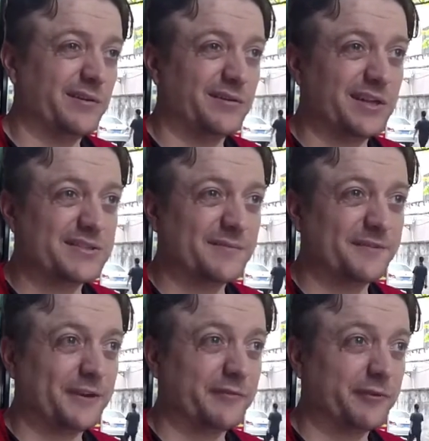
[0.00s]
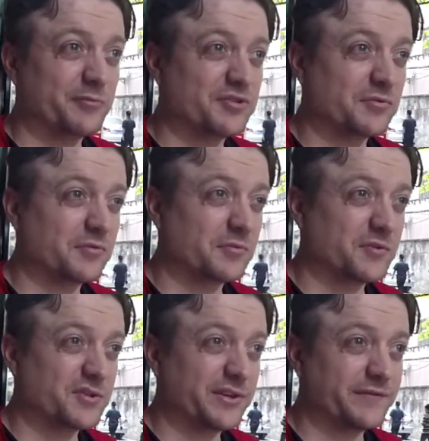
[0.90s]
lots of pharmaceutical
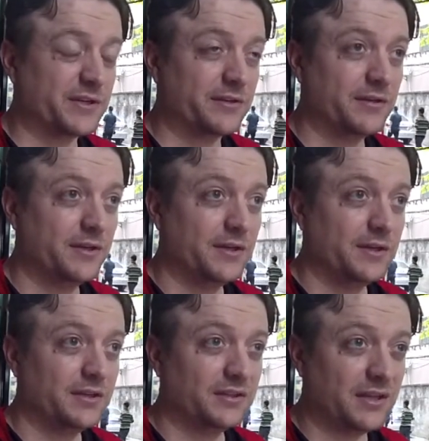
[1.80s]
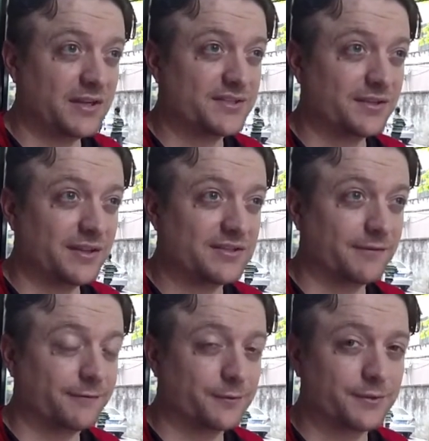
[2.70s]
corporations. I've taught lots and lots of
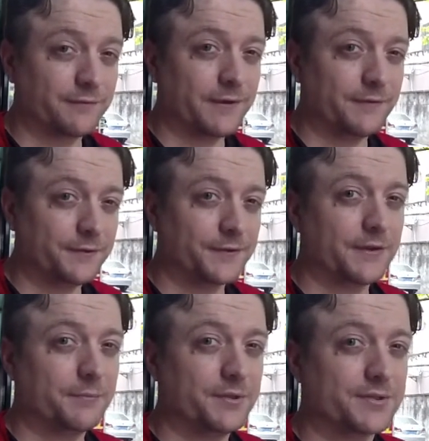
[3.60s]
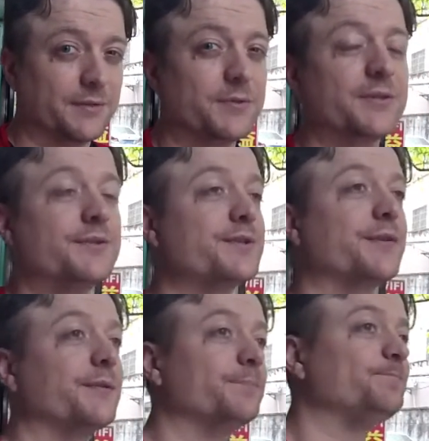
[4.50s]
Fortune 500 companies. Let me tell you a
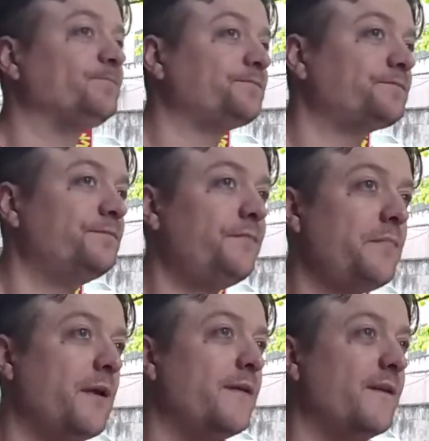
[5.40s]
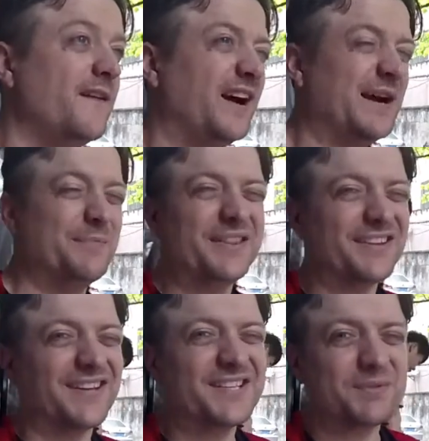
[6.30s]
secret. I made the
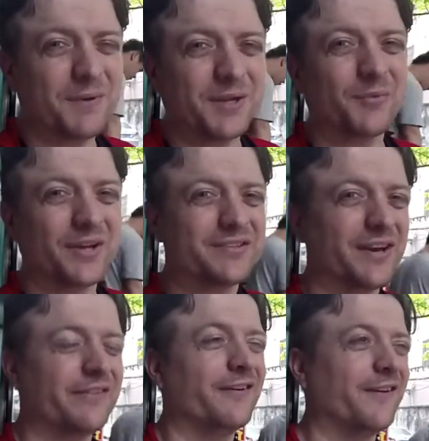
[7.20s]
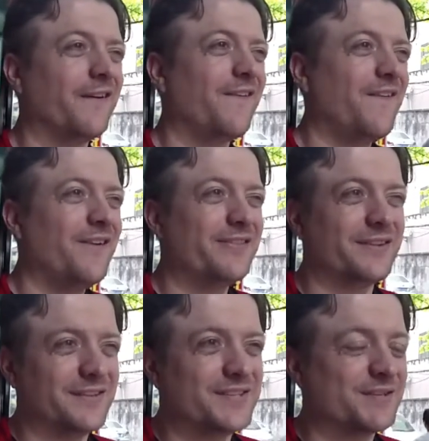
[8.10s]
less money when I taught them, the
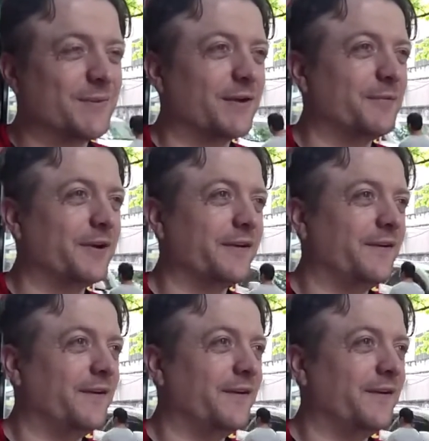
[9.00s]
least amount of money.